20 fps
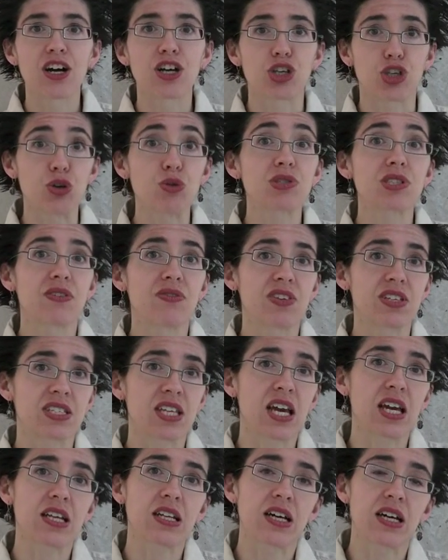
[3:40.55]
use of the
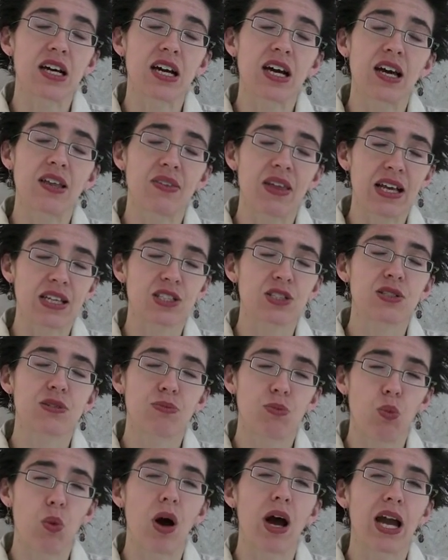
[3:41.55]
data, and that's
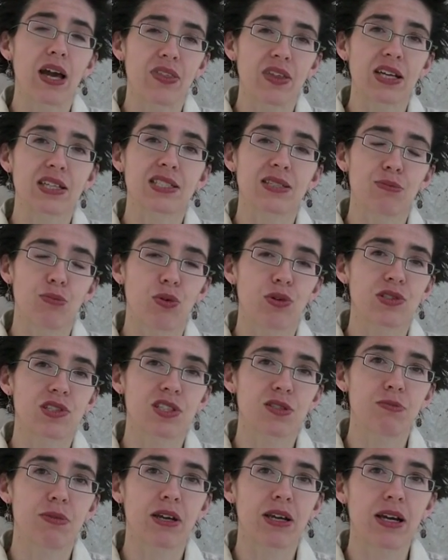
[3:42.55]
why I think it's important
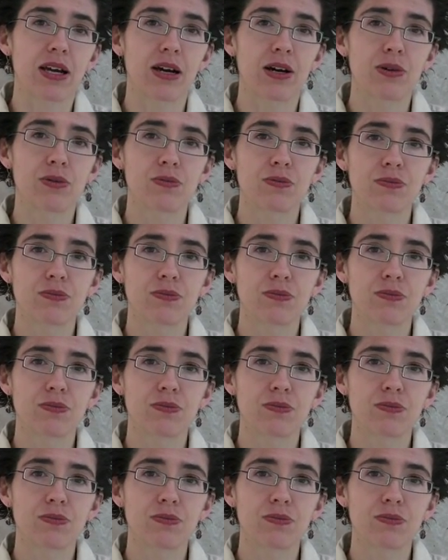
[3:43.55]
to speak out.